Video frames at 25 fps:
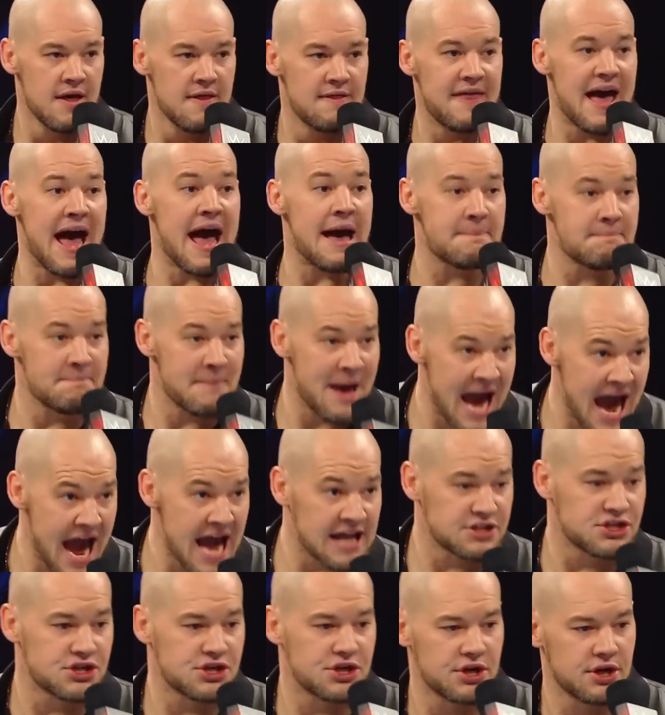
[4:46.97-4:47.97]
That
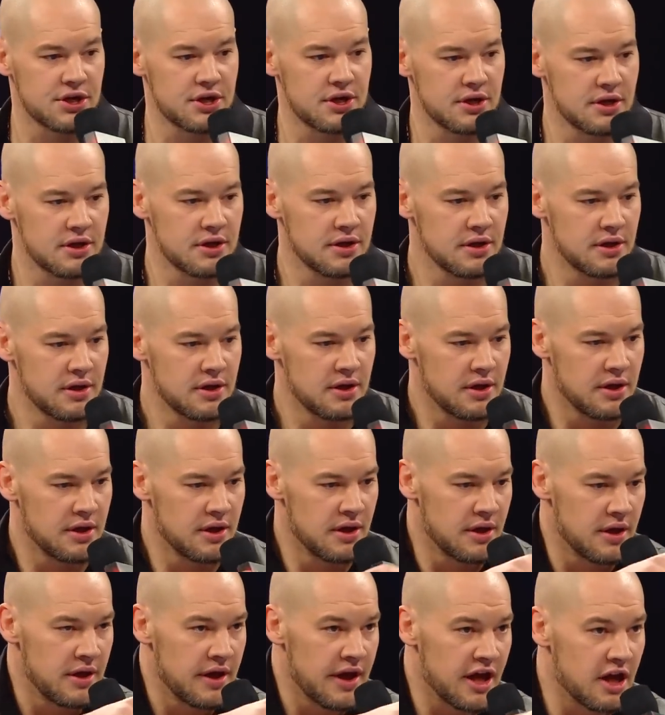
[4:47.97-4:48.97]
match,
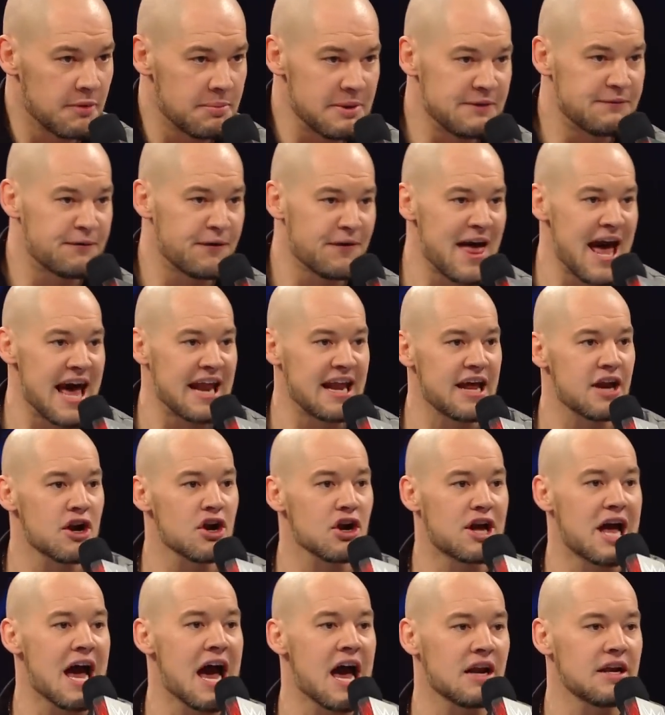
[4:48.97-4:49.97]
it'll be for that
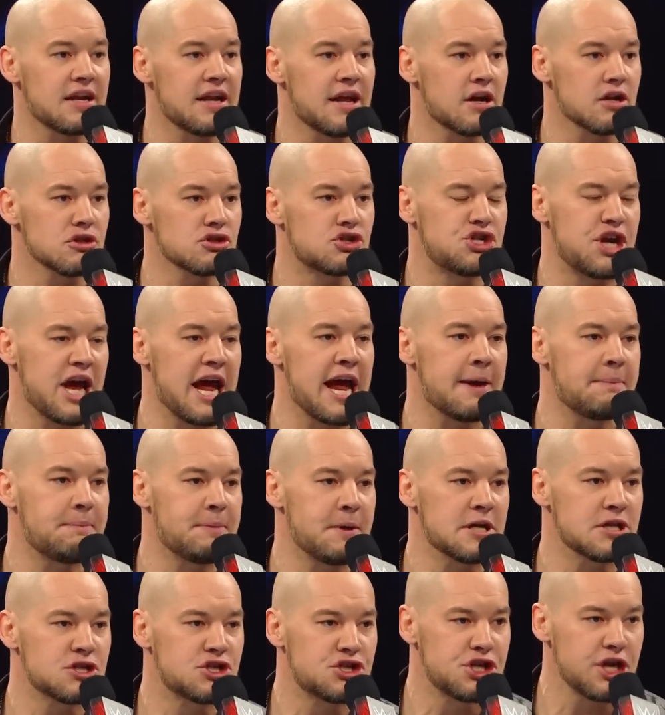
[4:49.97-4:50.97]
Intercontinental
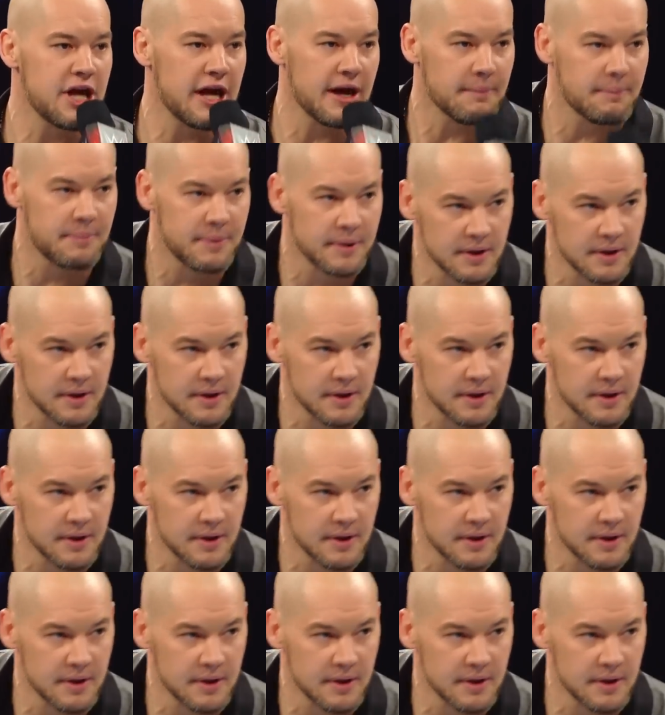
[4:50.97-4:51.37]
Championship.